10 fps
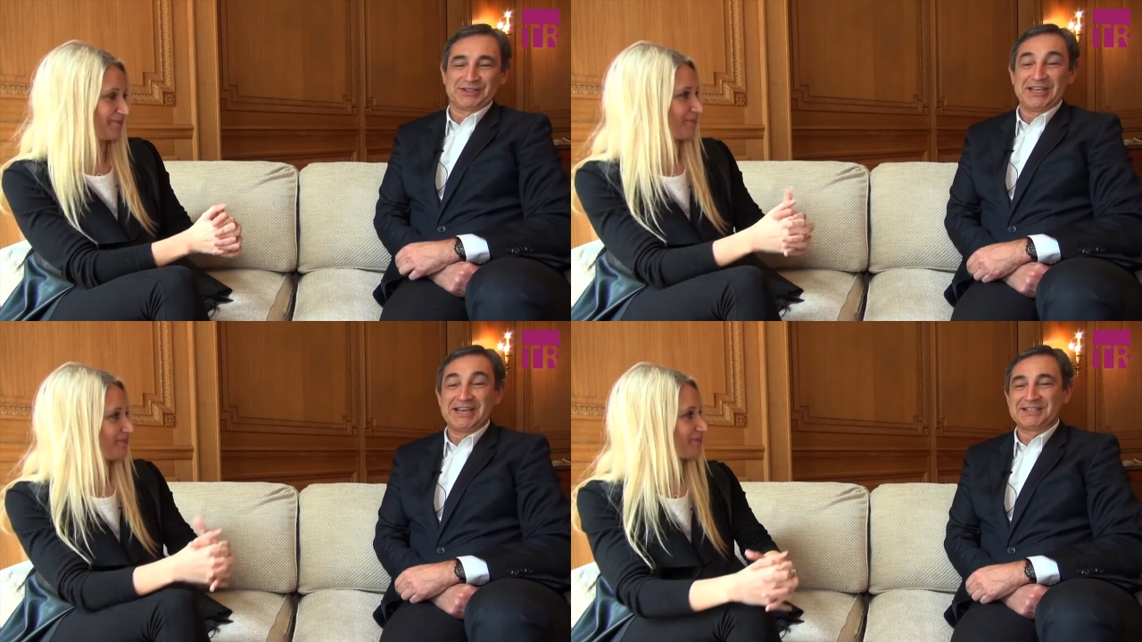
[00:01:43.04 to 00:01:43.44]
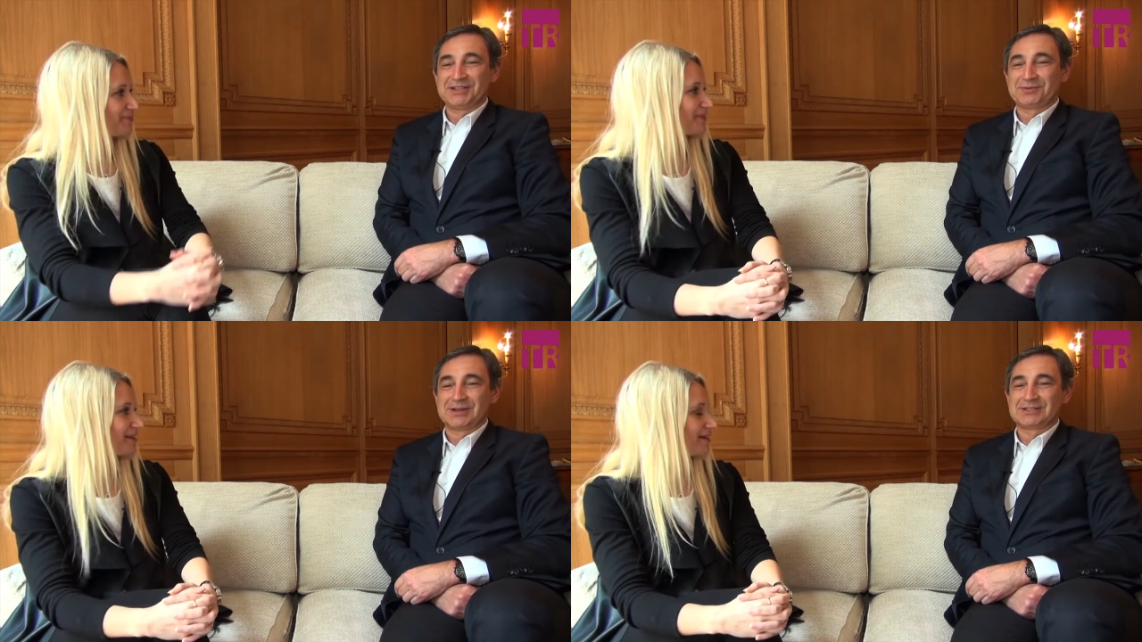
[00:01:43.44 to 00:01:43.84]
Speaker 1: yes,
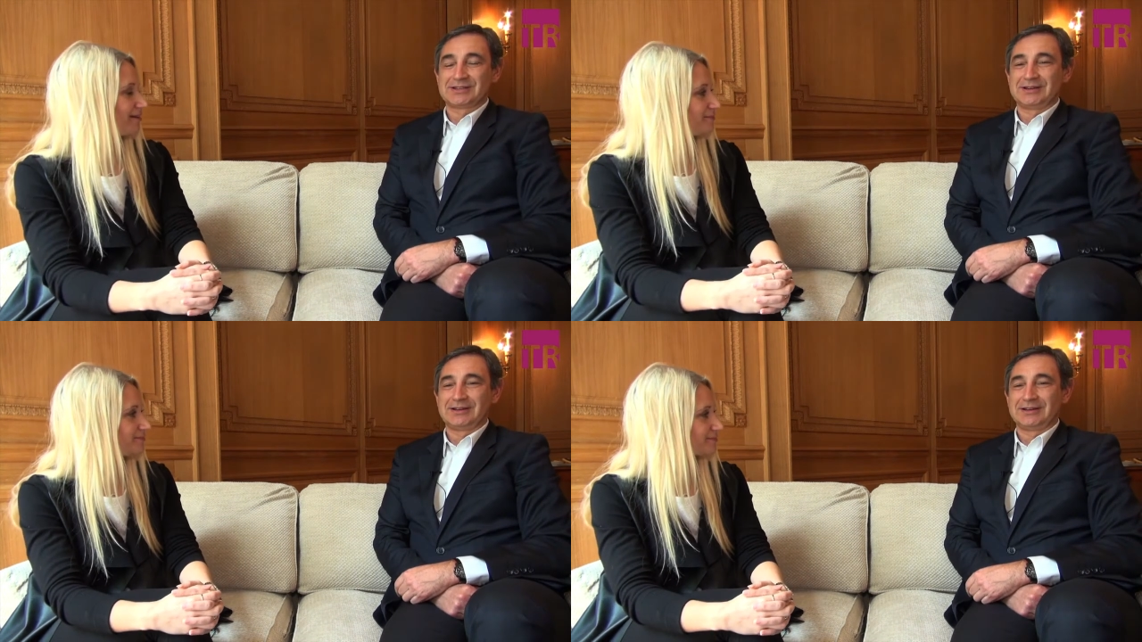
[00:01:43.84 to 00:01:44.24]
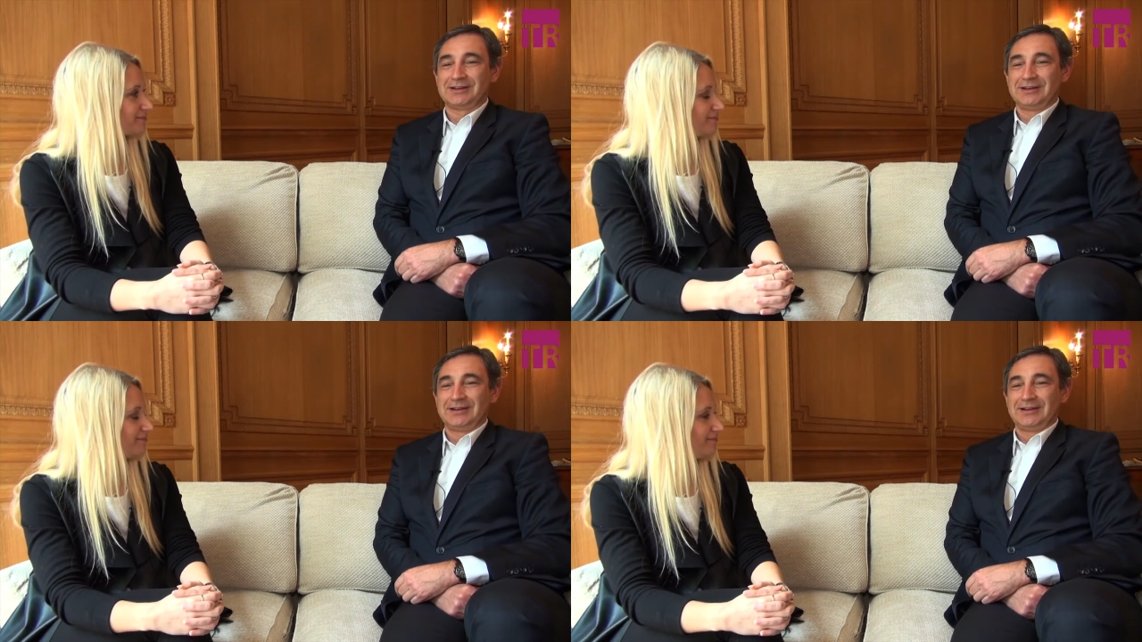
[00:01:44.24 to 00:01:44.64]
it was uh,
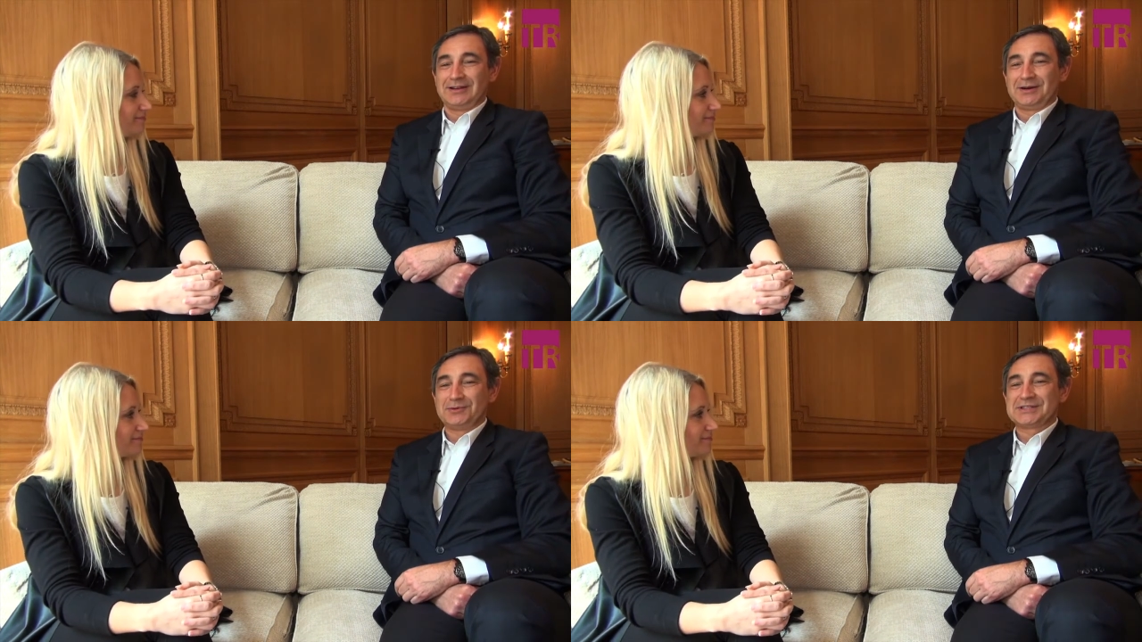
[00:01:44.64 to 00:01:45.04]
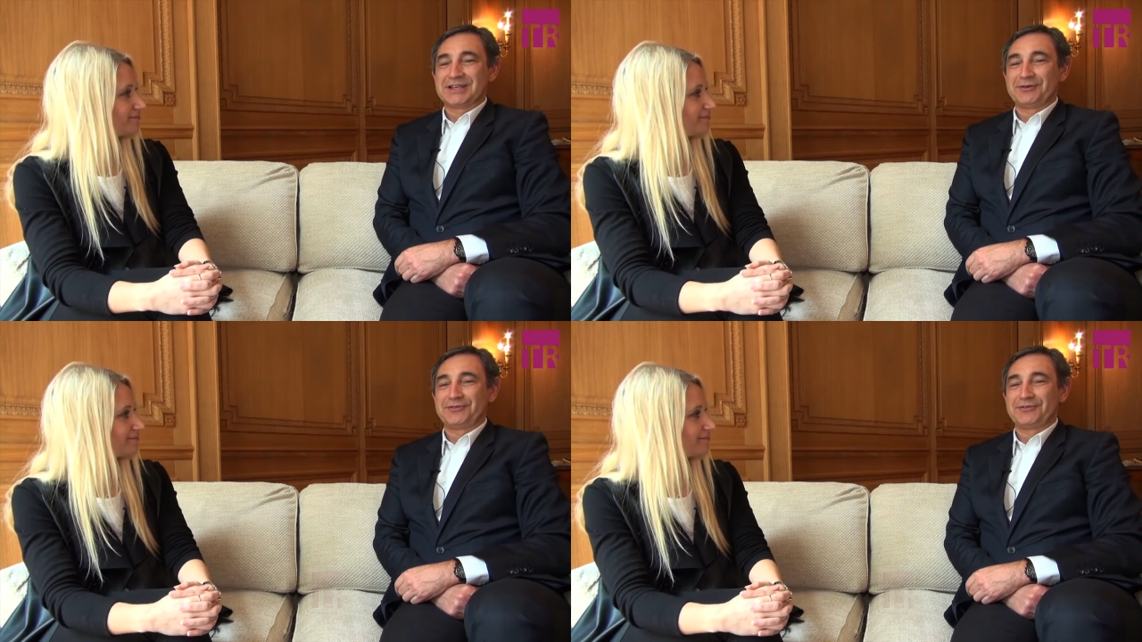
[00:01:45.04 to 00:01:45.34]
I would say a